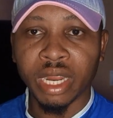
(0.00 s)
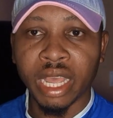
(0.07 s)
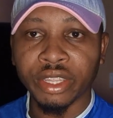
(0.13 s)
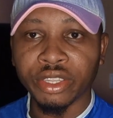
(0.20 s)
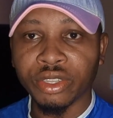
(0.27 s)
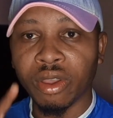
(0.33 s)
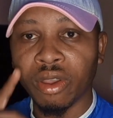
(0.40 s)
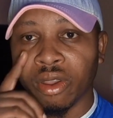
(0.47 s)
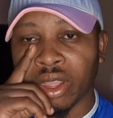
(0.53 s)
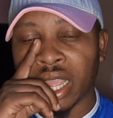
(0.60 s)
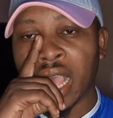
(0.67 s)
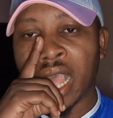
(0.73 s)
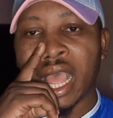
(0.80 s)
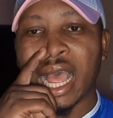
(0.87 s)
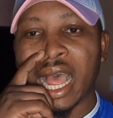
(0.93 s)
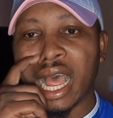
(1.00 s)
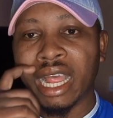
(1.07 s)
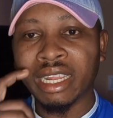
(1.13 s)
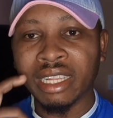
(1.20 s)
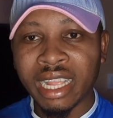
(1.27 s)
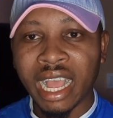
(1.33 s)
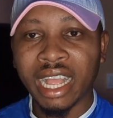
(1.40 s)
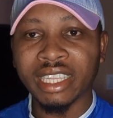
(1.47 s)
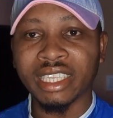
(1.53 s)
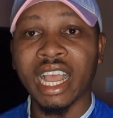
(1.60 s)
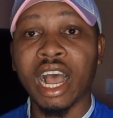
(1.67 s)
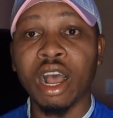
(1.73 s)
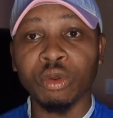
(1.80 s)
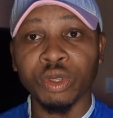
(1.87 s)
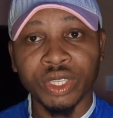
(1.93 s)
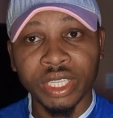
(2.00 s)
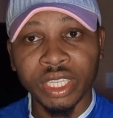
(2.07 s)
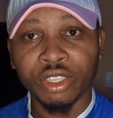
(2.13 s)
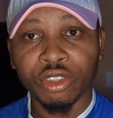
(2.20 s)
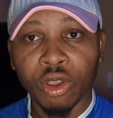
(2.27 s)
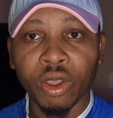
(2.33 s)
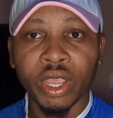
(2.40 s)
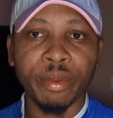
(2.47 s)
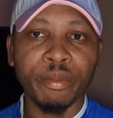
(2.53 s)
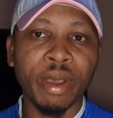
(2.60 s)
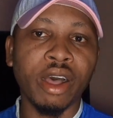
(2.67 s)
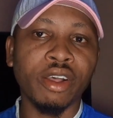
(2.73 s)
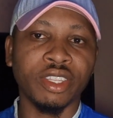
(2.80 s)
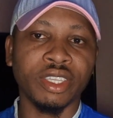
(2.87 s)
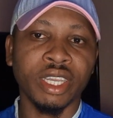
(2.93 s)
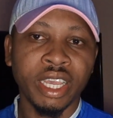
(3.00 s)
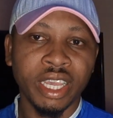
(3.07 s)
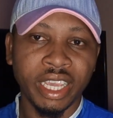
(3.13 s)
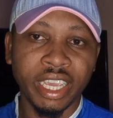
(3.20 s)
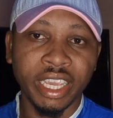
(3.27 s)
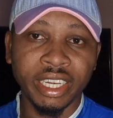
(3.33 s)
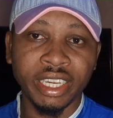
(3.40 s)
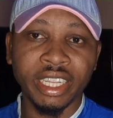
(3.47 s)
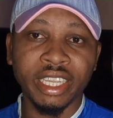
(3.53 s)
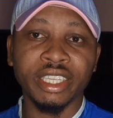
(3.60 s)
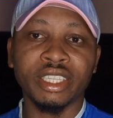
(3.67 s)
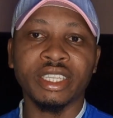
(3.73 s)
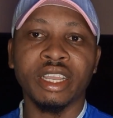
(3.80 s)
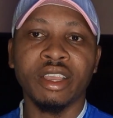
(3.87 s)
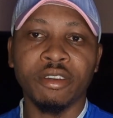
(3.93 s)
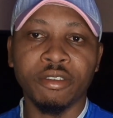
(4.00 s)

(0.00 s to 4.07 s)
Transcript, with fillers: to that song and that I will still talk about in this